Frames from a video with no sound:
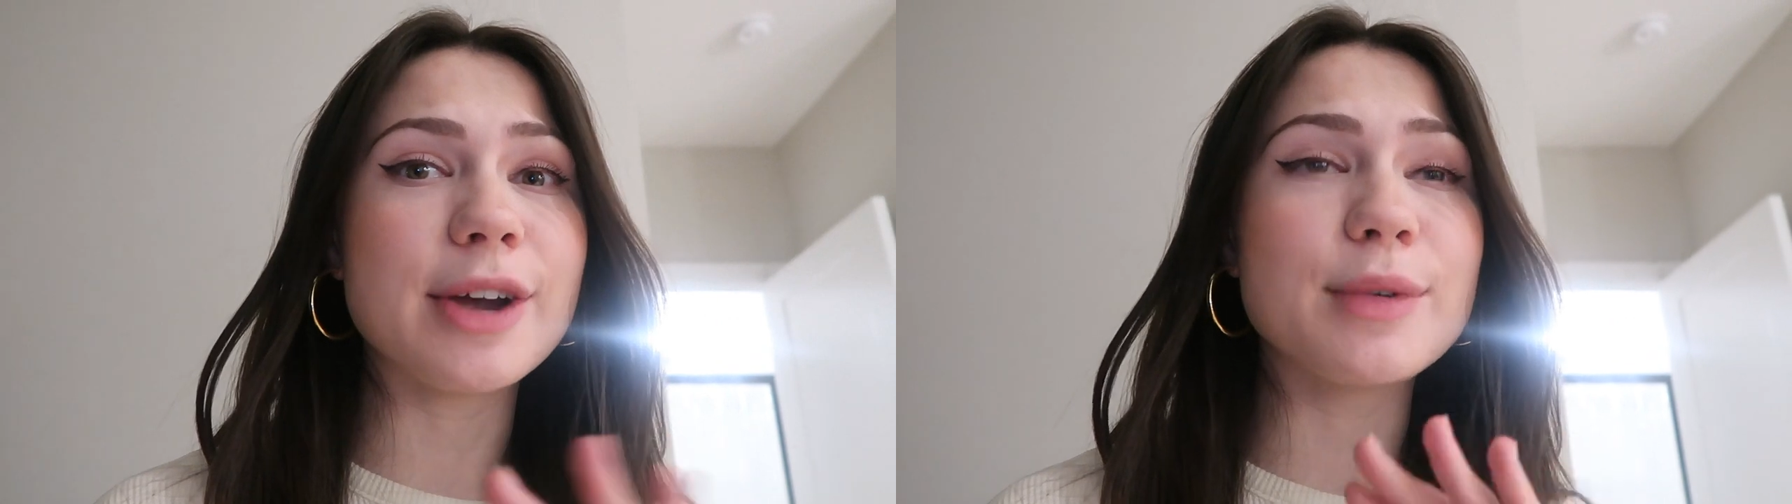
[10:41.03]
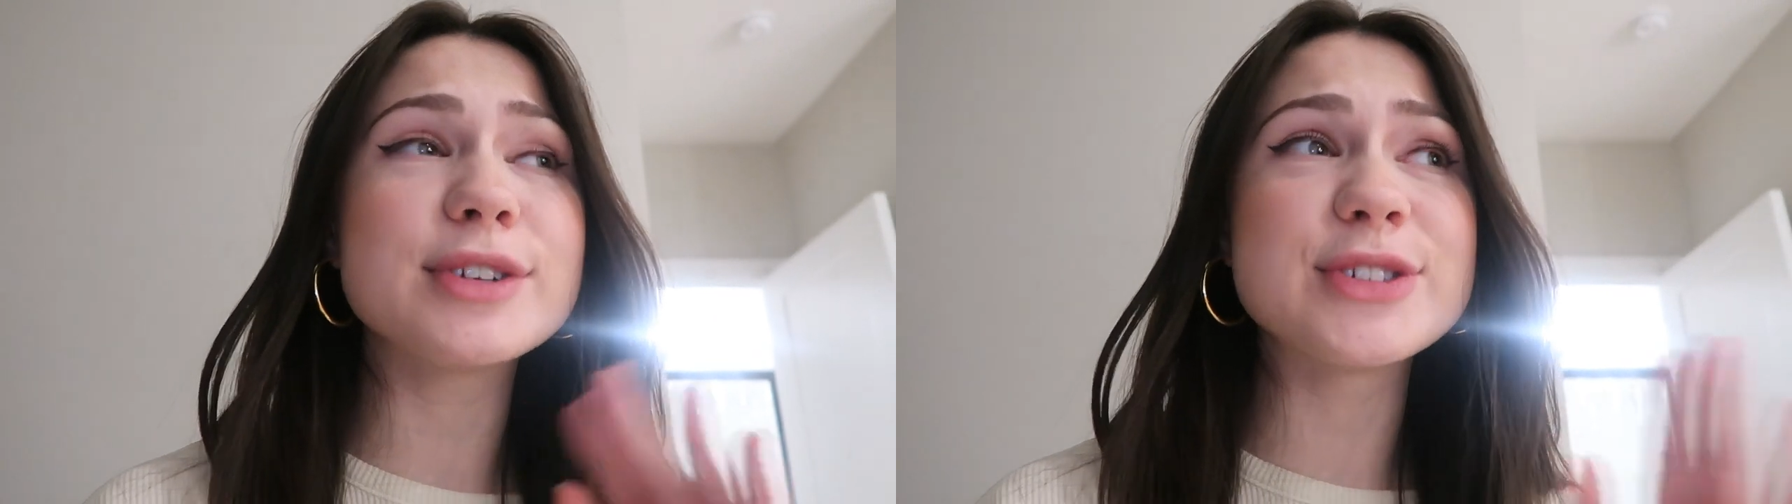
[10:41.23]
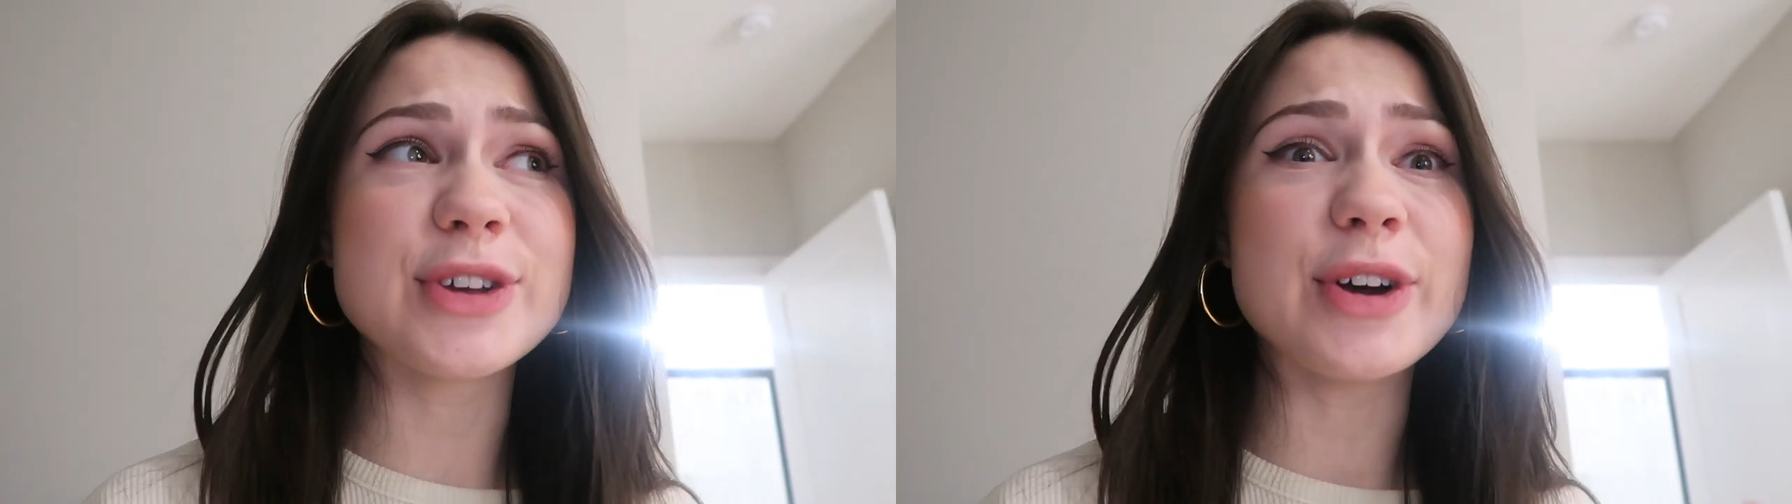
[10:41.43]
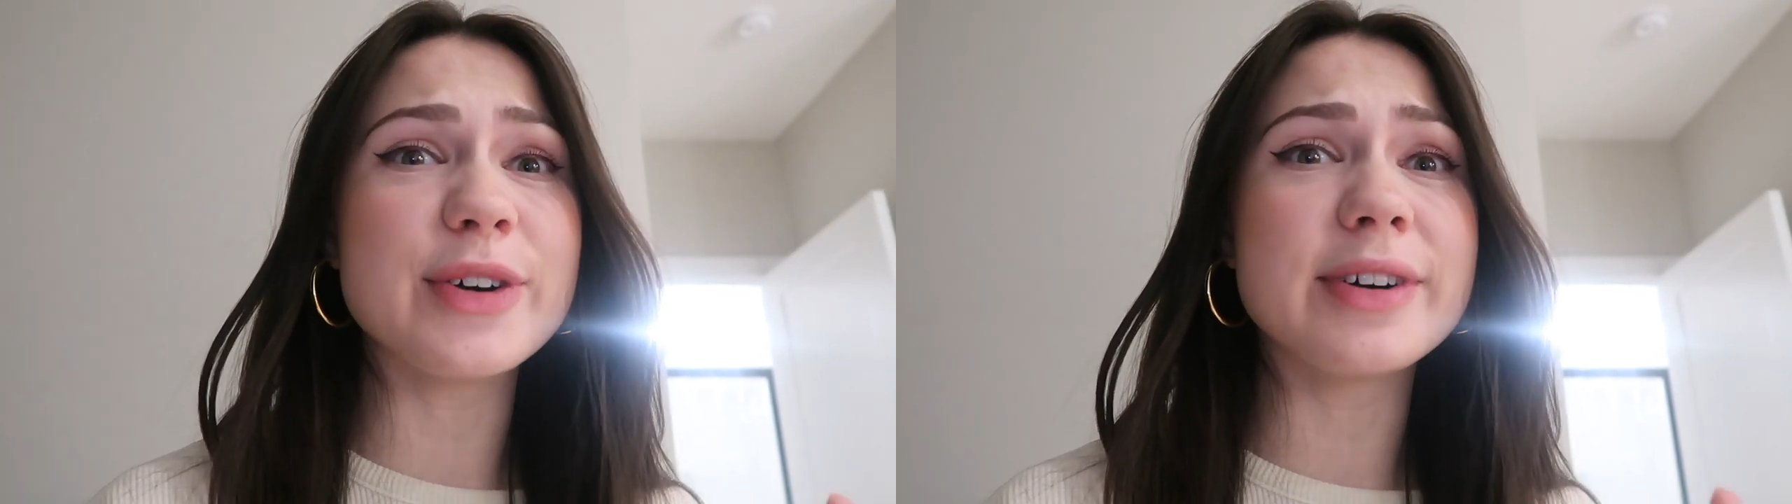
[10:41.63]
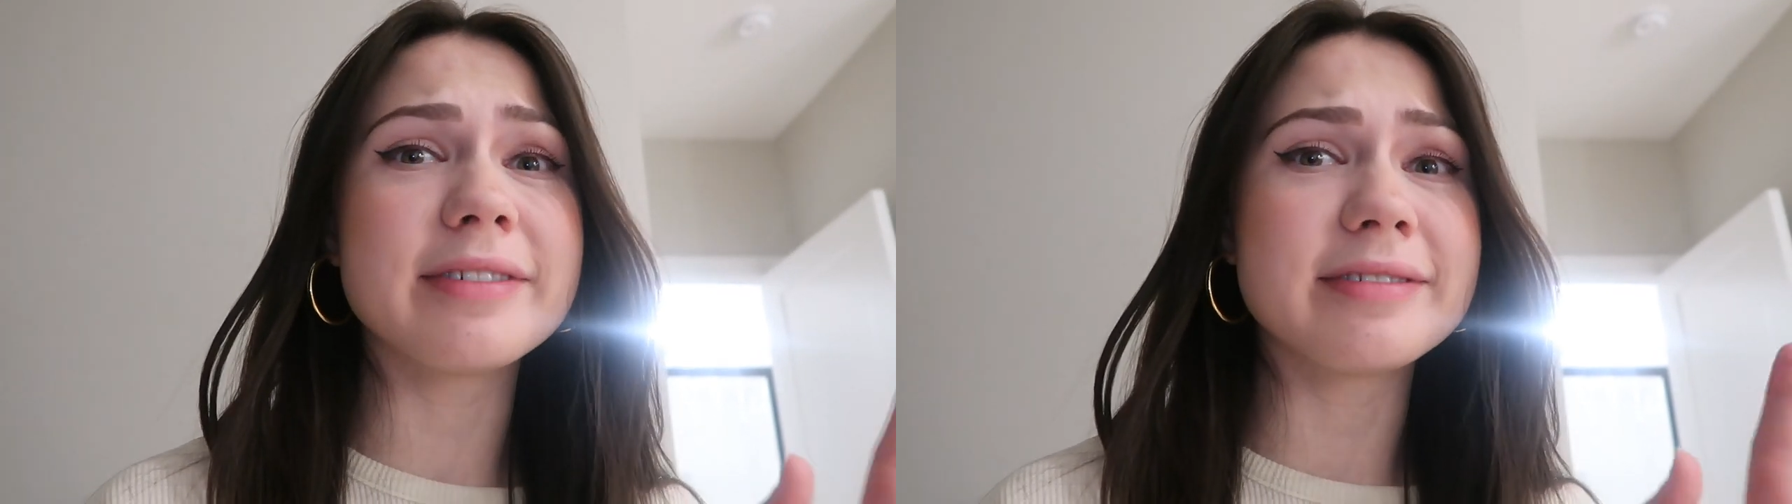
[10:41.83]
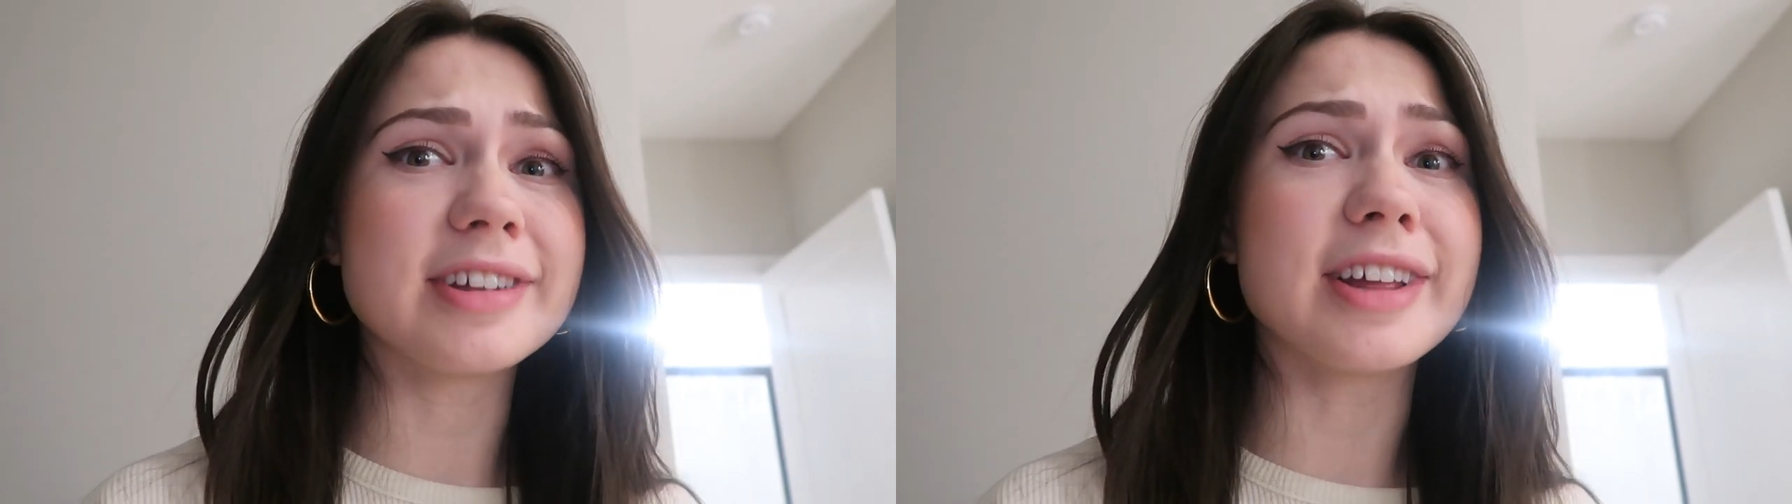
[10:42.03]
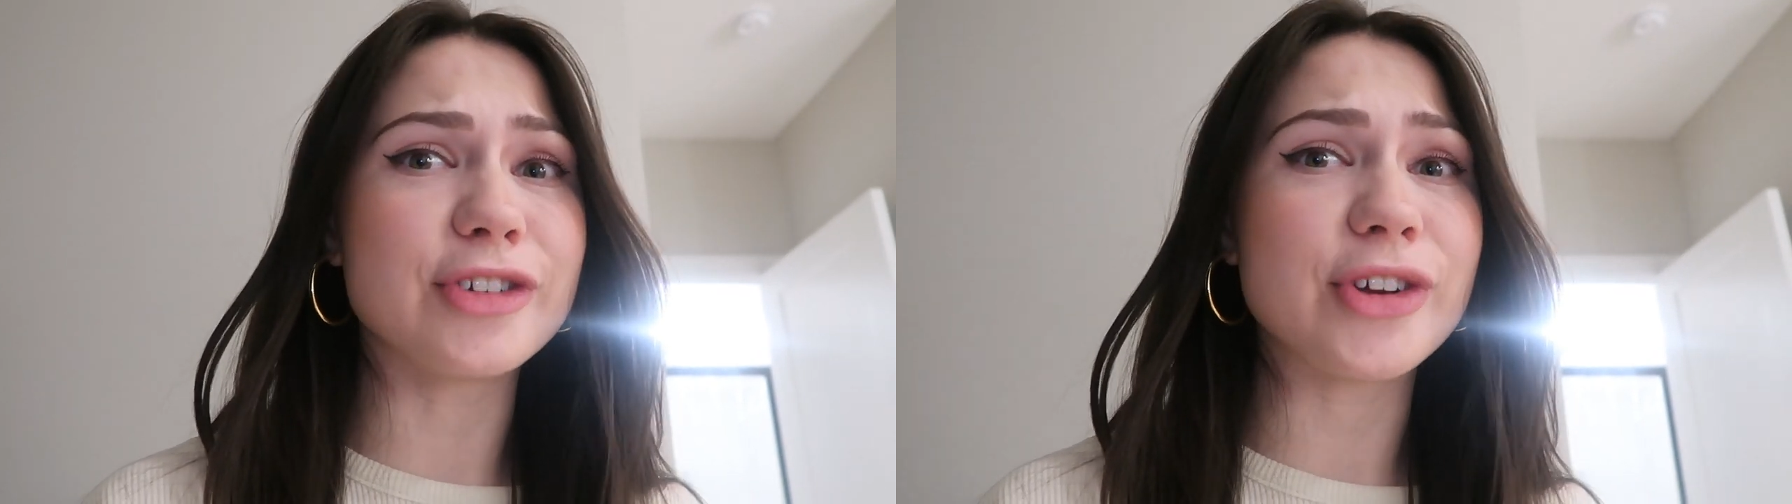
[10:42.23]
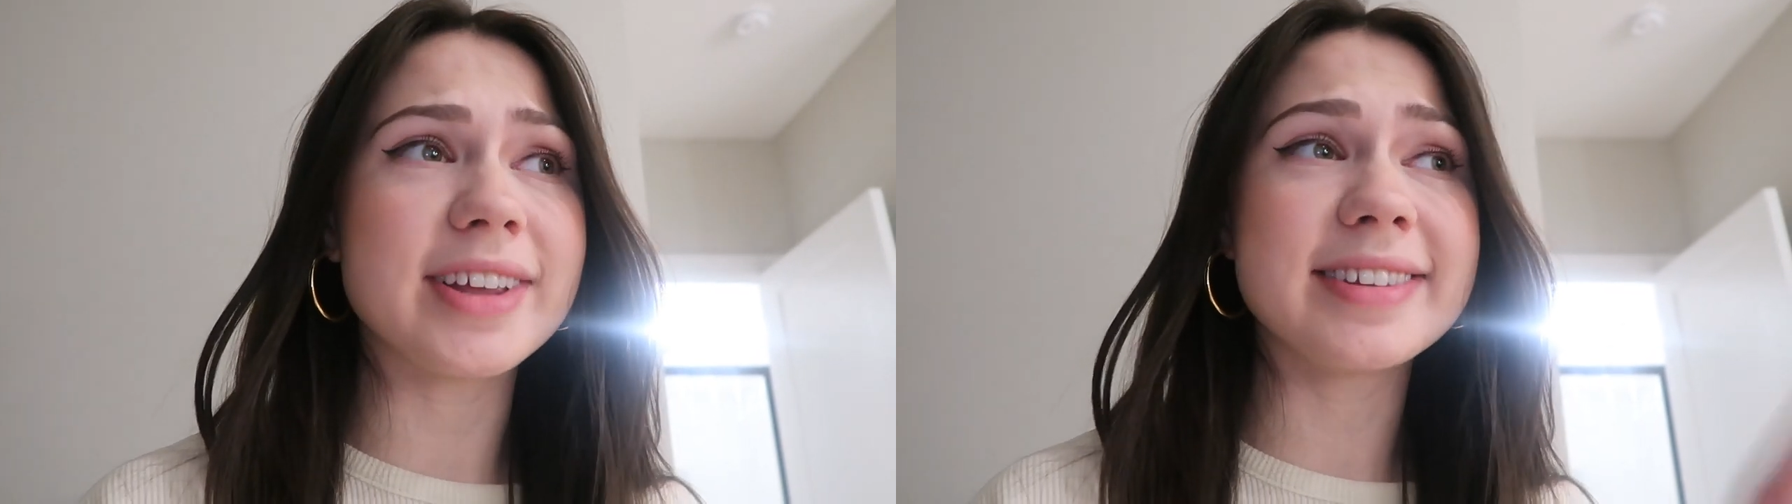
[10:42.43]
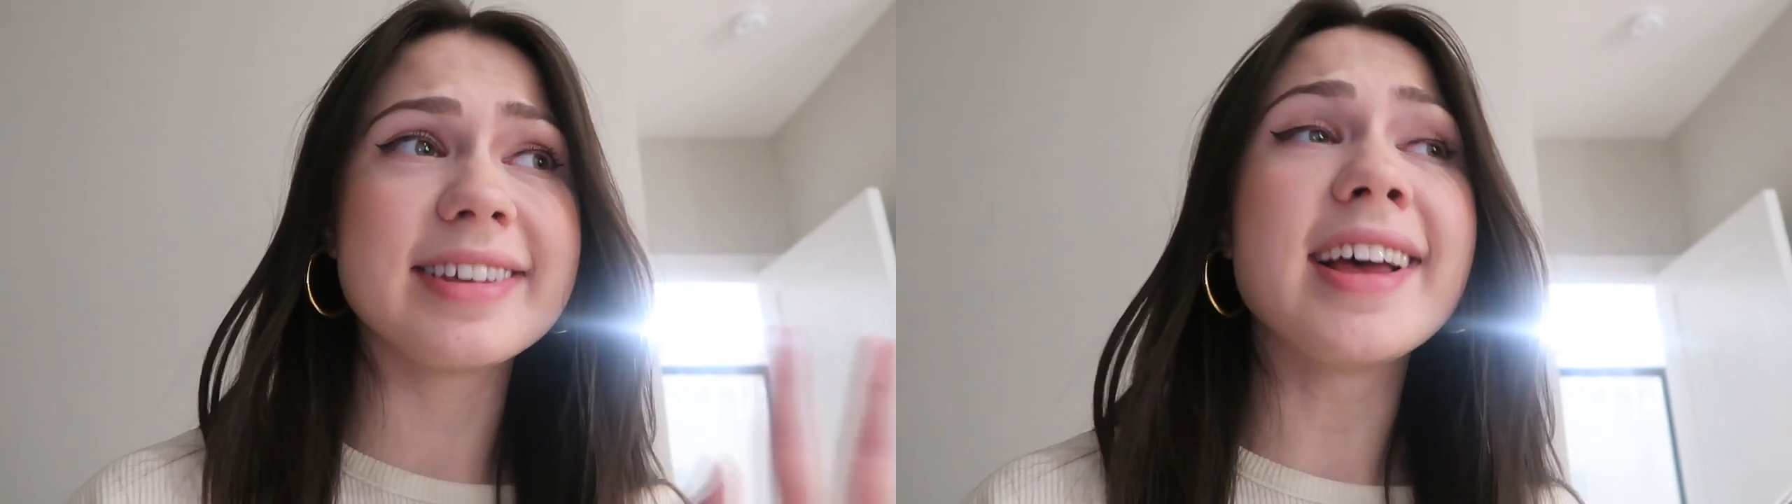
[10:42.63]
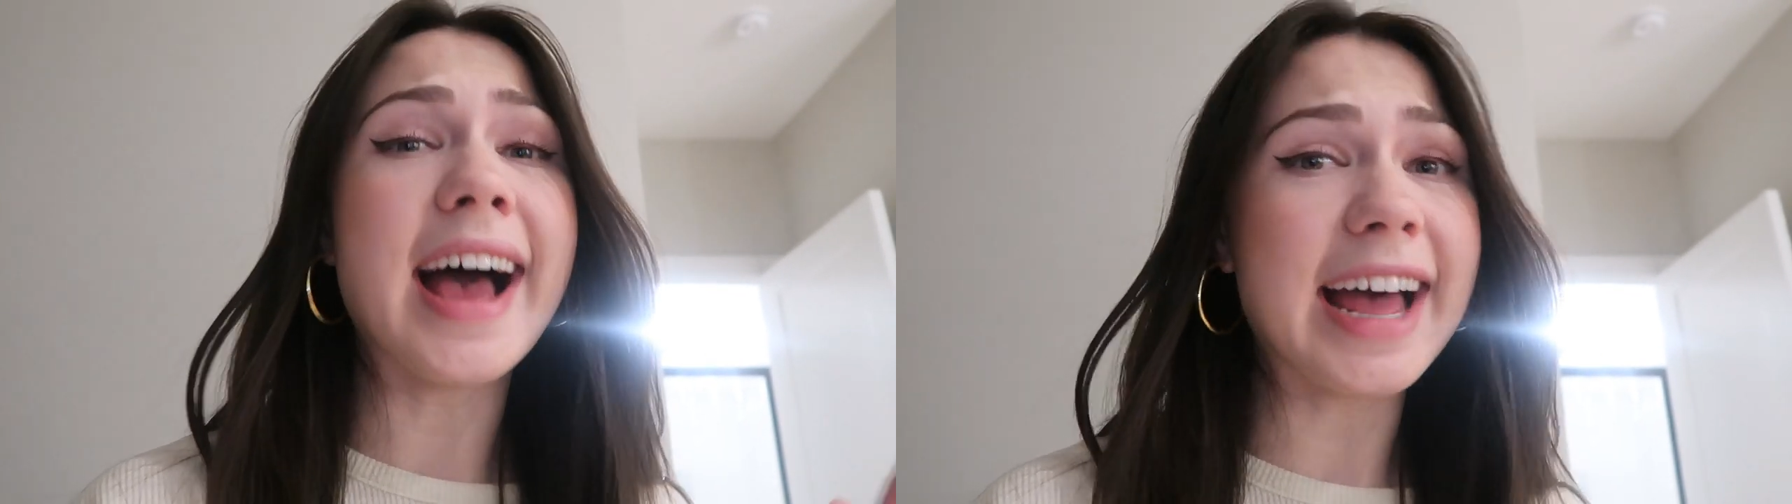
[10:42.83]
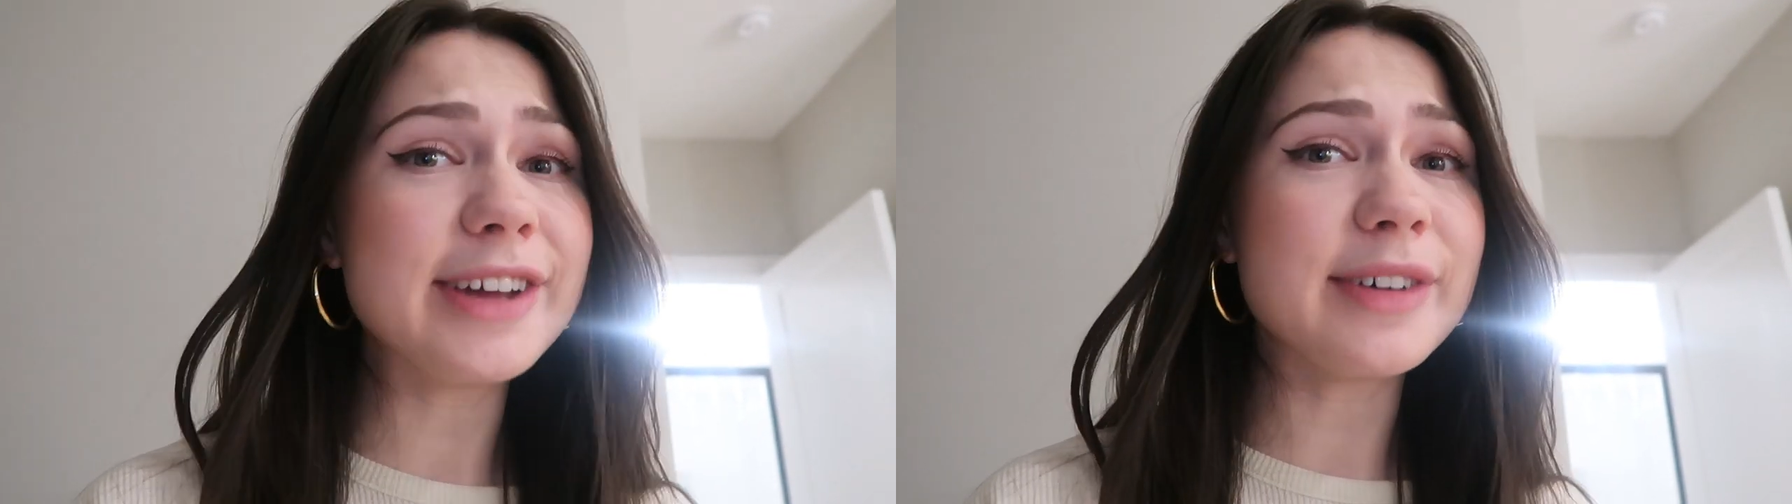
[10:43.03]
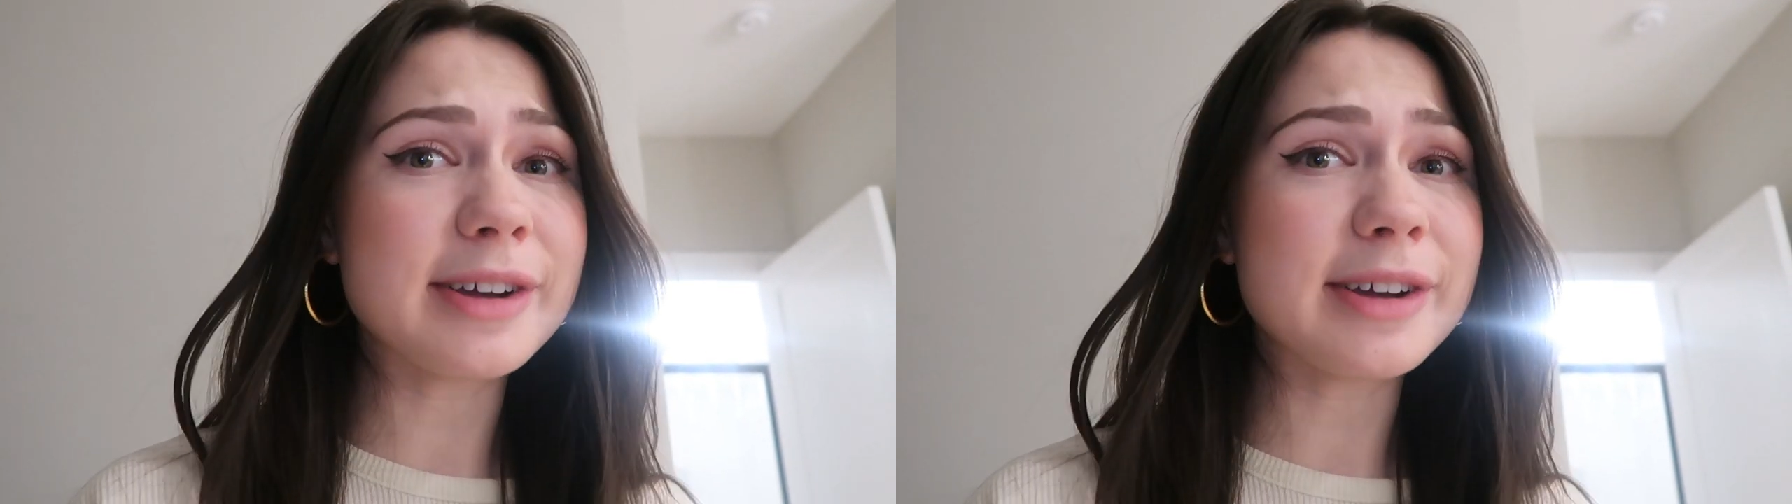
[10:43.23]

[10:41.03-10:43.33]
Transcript: it was so delicious. Highly